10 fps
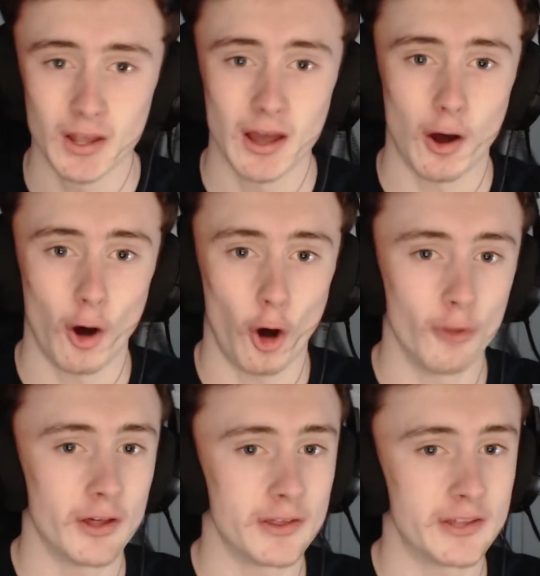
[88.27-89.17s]
on
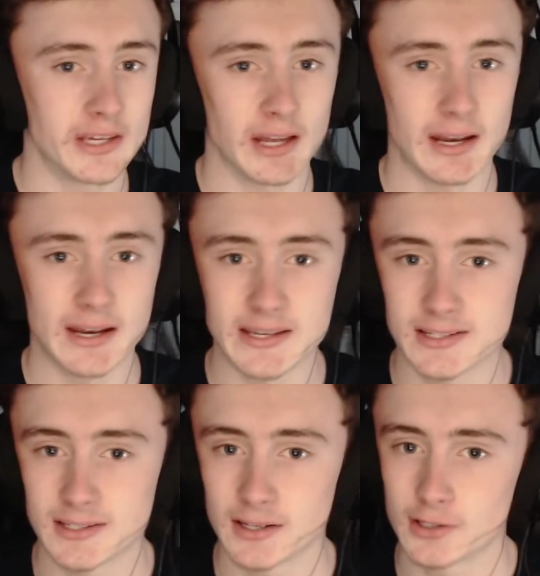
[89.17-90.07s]
the
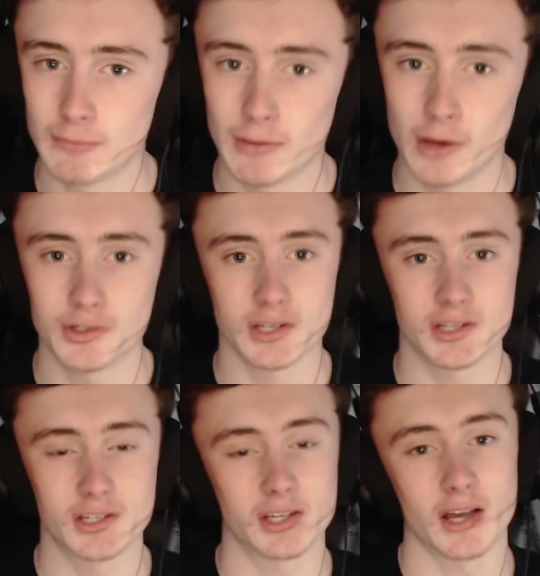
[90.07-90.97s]
least to most
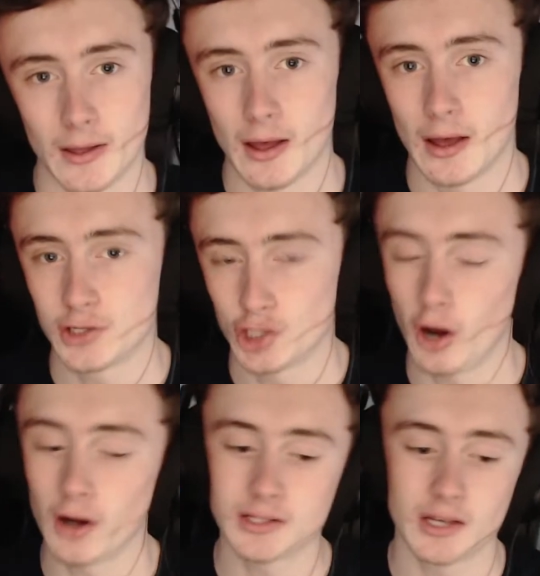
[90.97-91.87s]
sus
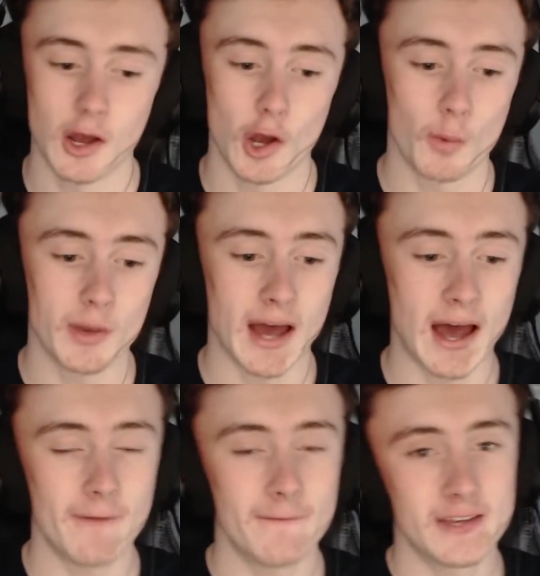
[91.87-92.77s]
chart, we
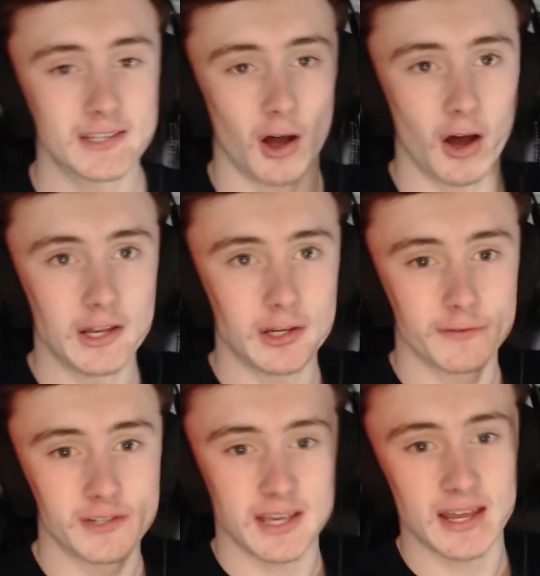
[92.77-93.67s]
have this kind of
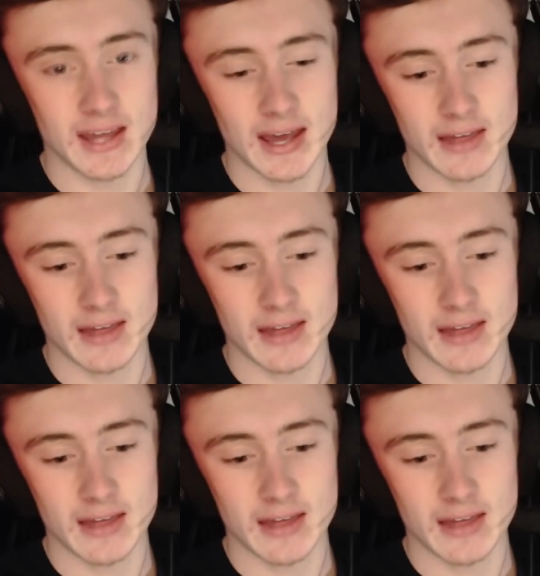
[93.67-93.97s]
skin here.